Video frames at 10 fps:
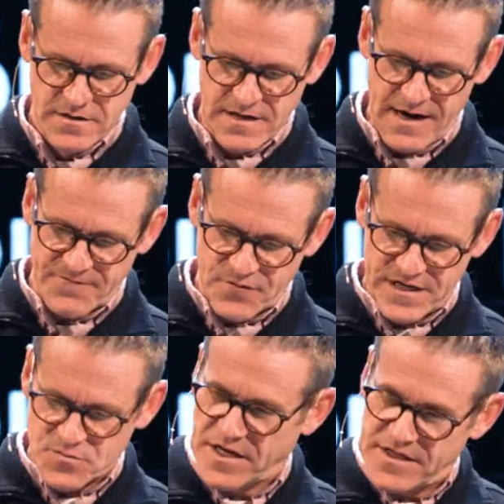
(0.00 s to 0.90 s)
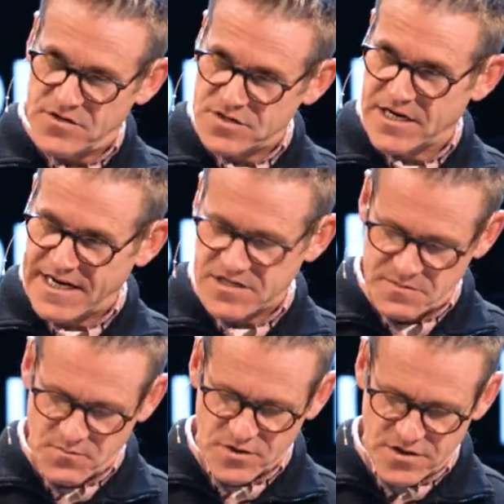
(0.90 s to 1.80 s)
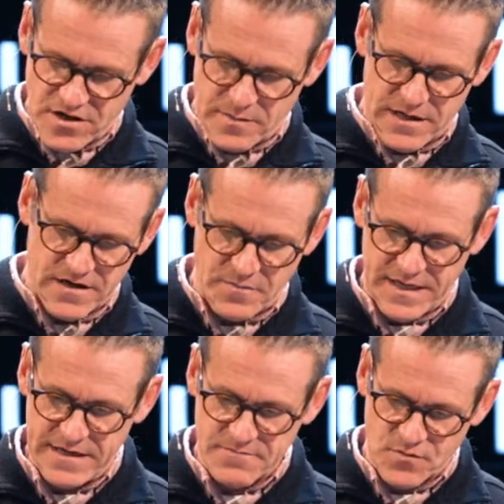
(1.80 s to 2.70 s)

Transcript: that phrase right there stuck out to me. We're going to talk about it in a minute.